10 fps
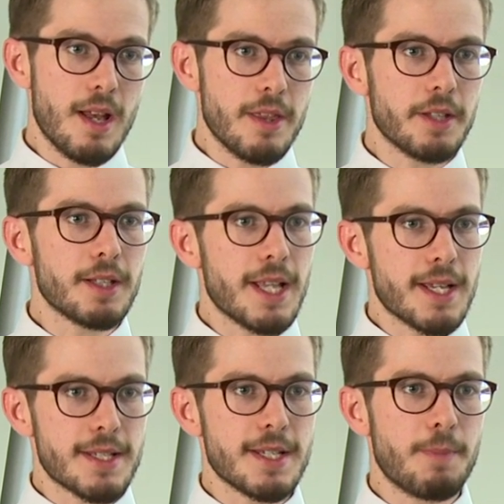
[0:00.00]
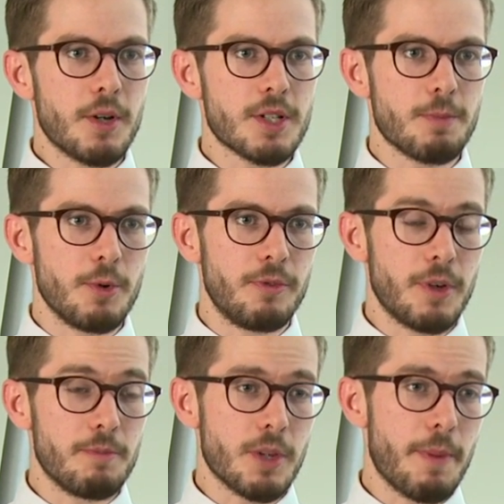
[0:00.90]
Nonetheless, it's possible
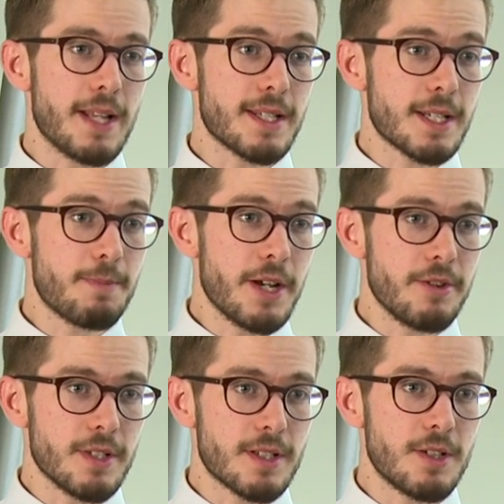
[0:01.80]
from Japan's experience